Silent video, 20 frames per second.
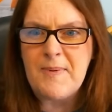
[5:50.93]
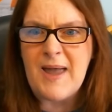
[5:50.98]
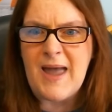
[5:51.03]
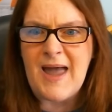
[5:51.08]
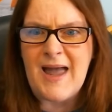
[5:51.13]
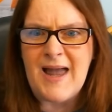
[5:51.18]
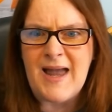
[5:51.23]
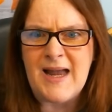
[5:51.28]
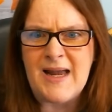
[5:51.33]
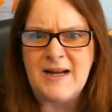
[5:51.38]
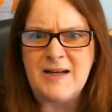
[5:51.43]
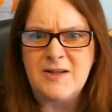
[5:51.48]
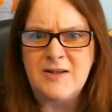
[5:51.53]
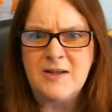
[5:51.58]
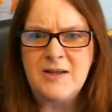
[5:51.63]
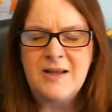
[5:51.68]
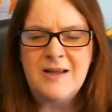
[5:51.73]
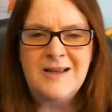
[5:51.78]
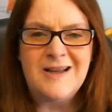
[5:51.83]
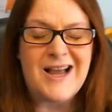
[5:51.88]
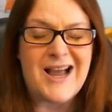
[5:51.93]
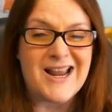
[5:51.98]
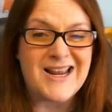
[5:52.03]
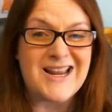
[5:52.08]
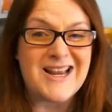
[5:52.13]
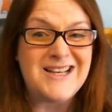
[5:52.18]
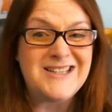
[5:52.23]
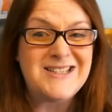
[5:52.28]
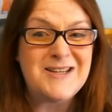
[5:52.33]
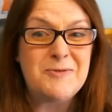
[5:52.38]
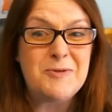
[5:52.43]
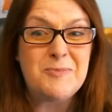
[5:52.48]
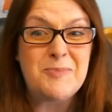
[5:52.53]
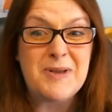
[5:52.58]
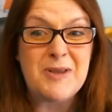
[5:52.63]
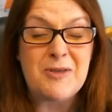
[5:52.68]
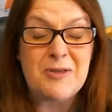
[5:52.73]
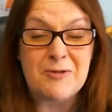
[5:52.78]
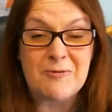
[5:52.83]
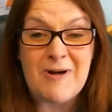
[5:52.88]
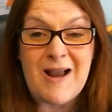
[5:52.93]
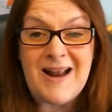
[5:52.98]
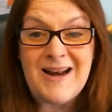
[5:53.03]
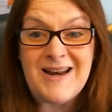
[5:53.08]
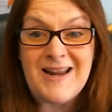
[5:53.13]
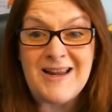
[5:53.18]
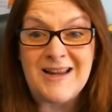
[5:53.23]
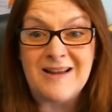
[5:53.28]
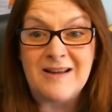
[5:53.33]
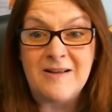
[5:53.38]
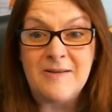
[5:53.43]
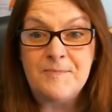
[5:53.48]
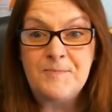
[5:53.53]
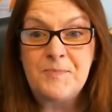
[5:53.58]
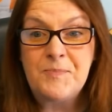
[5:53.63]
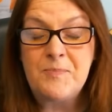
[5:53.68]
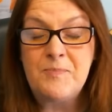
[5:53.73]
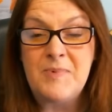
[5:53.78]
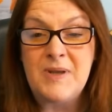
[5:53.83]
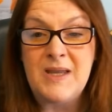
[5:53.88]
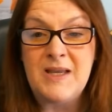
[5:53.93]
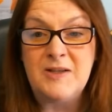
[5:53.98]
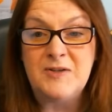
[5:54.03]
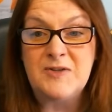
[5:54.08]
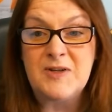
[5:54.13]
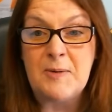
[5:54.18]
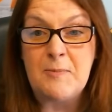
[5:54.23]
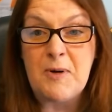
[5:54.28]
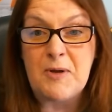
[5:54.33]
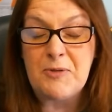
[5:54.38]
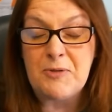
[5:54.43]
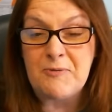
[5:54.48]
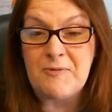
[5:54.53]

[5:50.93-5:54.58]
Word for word: and I guess it would be threatening, being somewhat